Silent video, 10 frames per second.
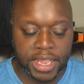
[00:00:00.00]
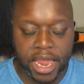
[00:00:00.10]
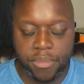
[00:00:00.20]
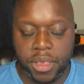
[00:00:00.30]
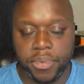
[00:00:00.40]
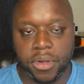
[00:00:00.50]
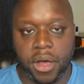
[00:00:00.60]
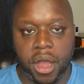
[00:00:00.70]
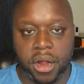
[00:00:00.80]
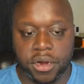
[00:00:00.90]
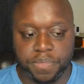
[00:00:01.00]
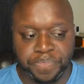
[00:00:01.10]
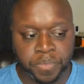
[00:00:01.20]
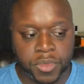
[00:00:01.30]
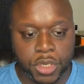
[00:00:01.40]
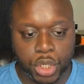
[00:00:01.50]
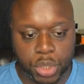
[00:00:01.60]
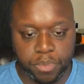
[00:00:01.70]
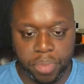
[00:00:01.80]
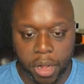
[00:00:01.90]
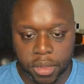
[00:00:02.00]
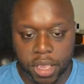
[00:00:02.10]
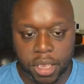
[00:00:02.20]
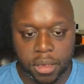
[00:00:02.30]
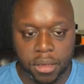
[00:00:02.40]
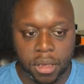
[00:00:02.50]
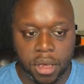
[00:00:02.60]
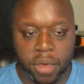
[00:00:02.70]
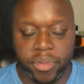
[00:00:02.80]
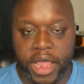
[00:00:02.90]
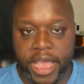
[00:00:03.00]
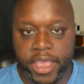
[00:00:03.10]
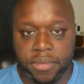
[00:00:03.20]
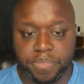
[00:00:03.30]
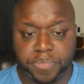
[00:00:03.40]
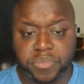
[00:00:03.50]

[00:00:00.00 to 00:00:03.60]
a lot of people are just bulk applying